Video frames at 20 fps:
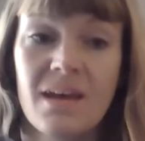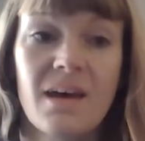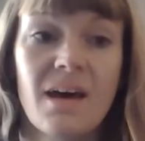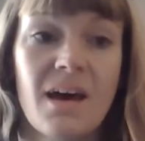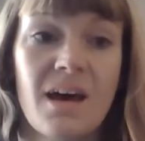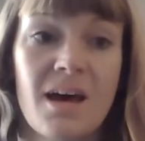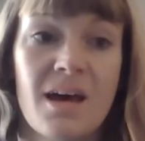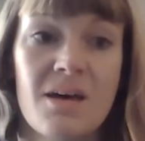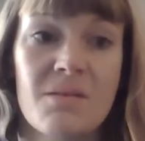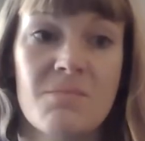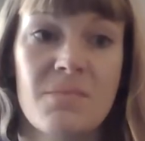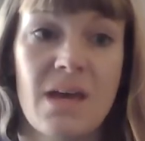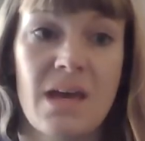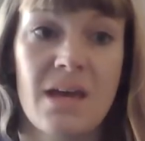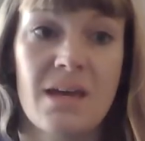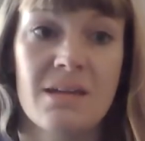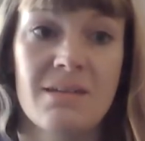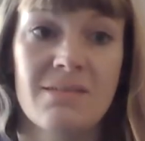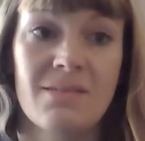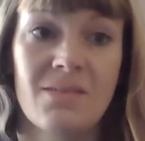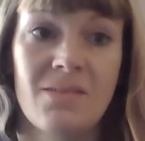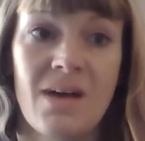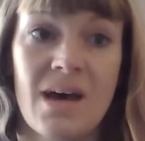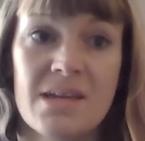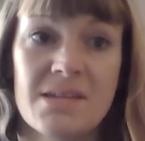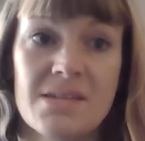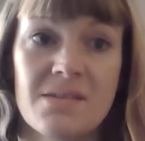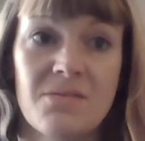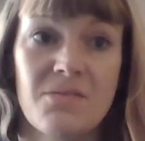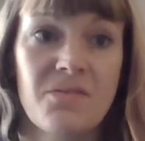and
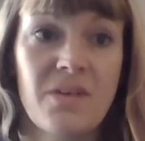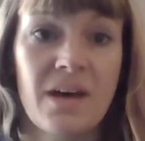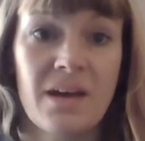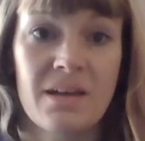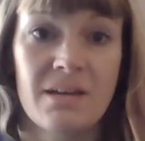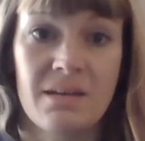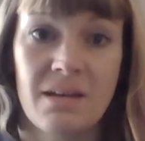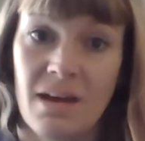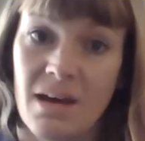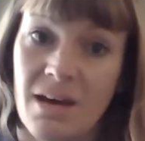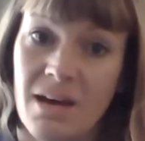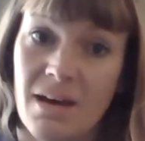lots of fun,